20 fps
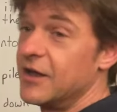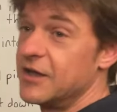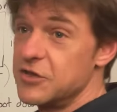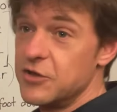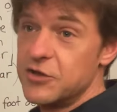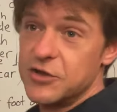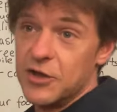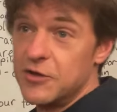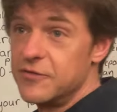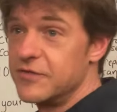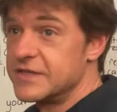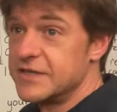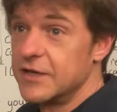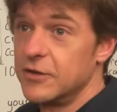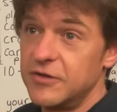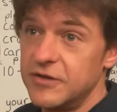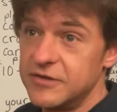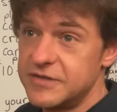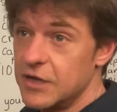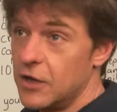uh, you can
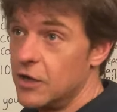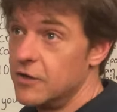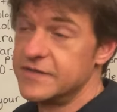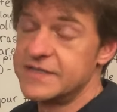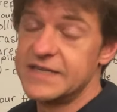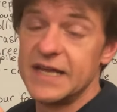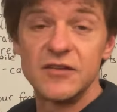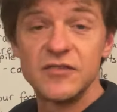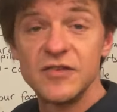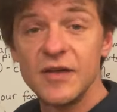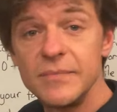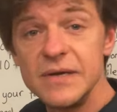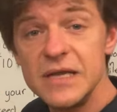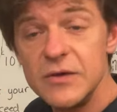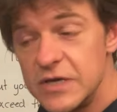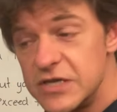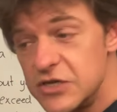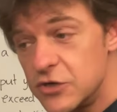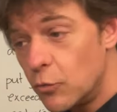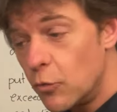overtake, overtake somebody
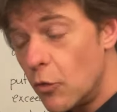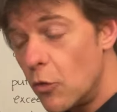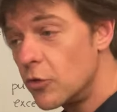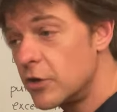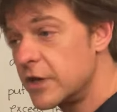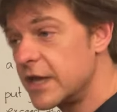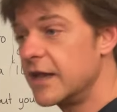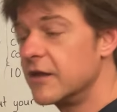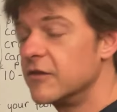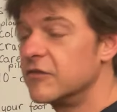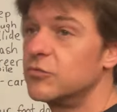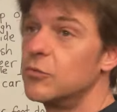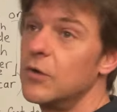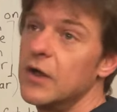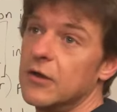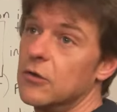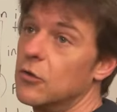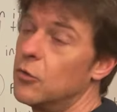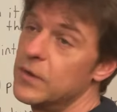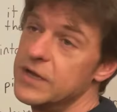when you're walking as
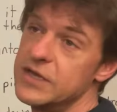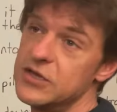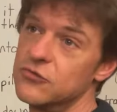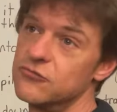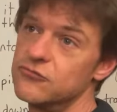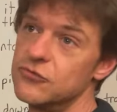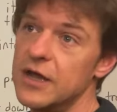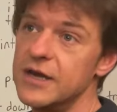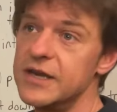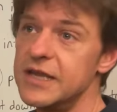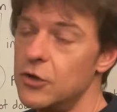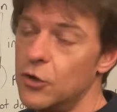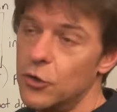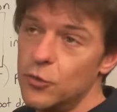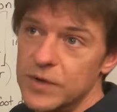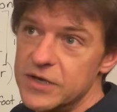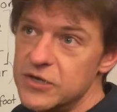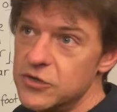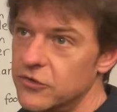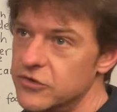well, or when you're running,
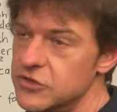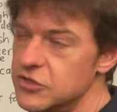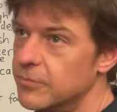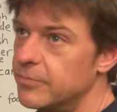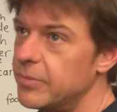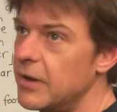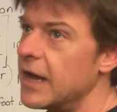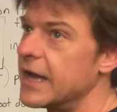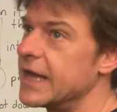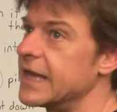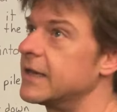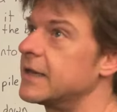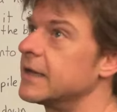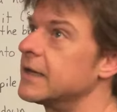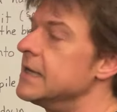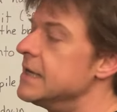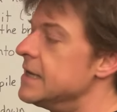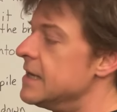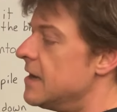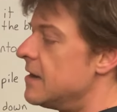or when you're on your bike.
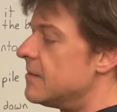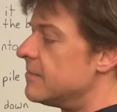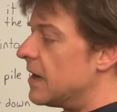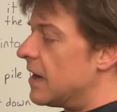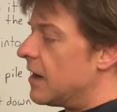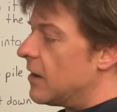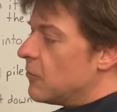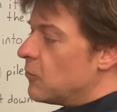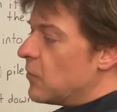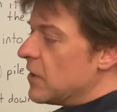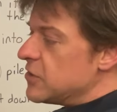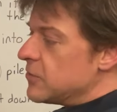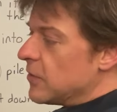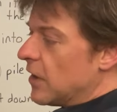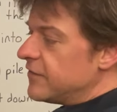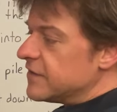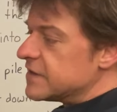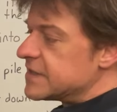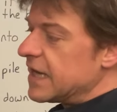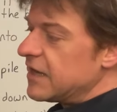But when you
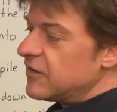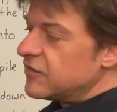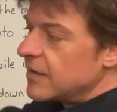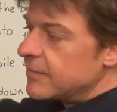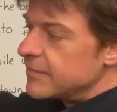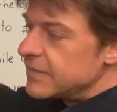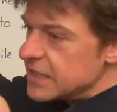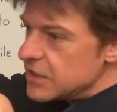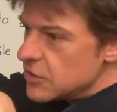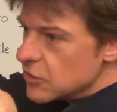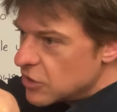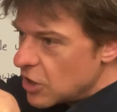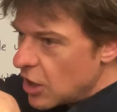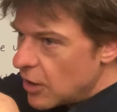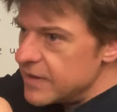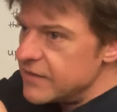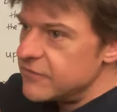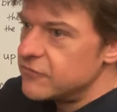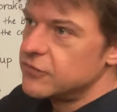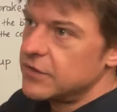overtake somebody, you
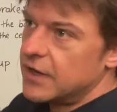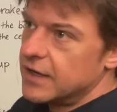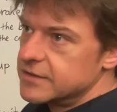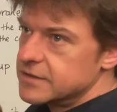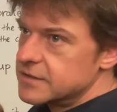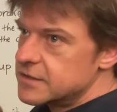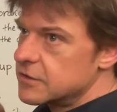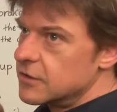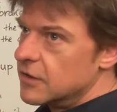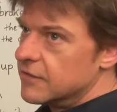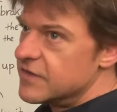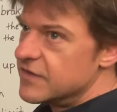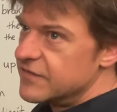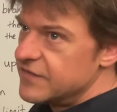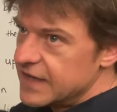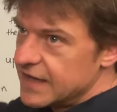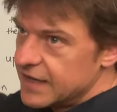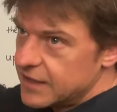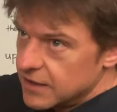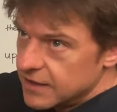go in front of the
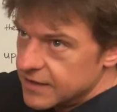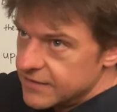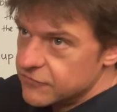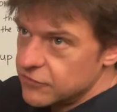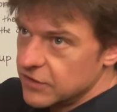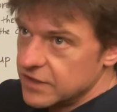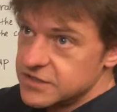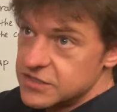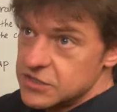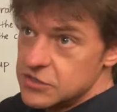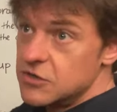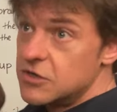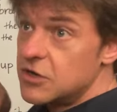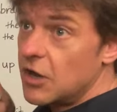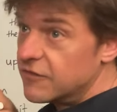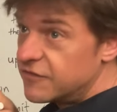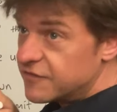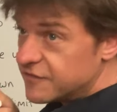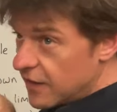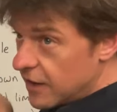vehicle in front of you. You
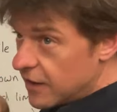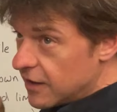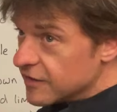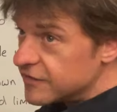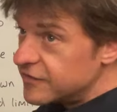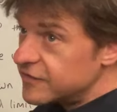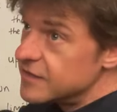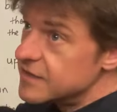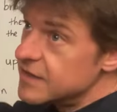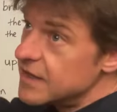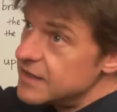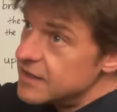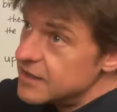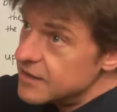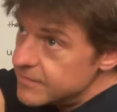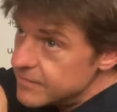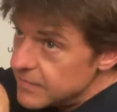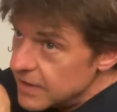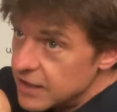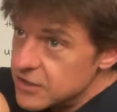go faster than
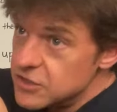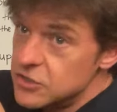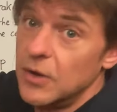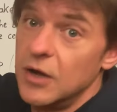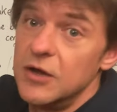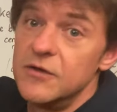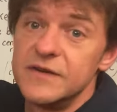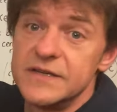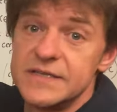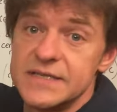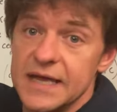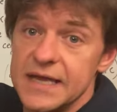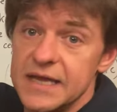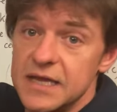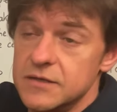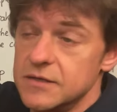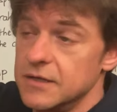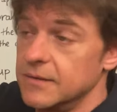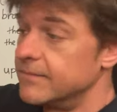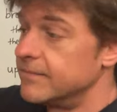them and you
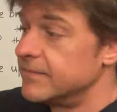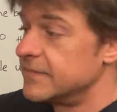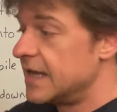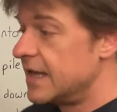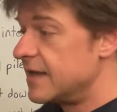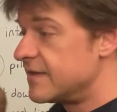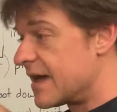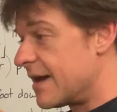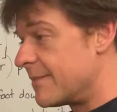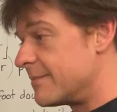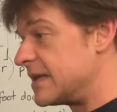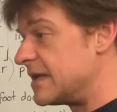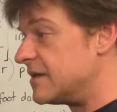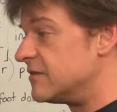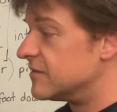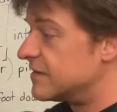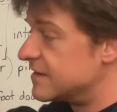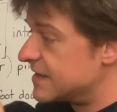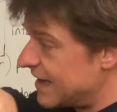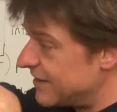overtake them. Yeah, that
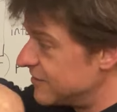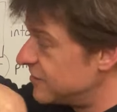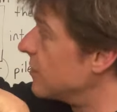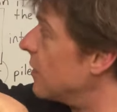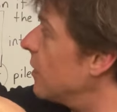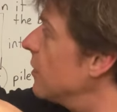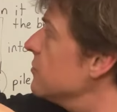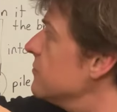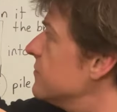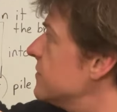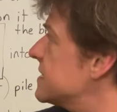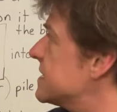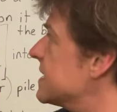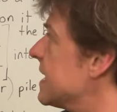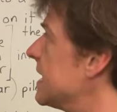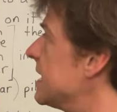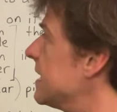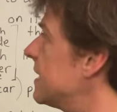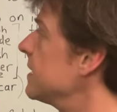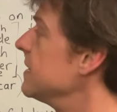means that's
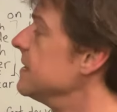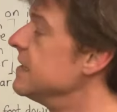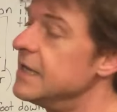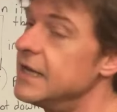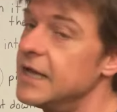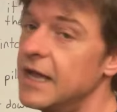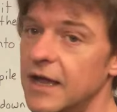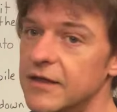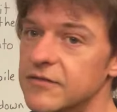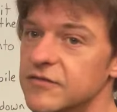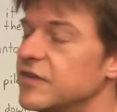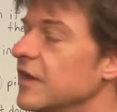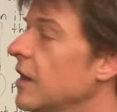overtake. And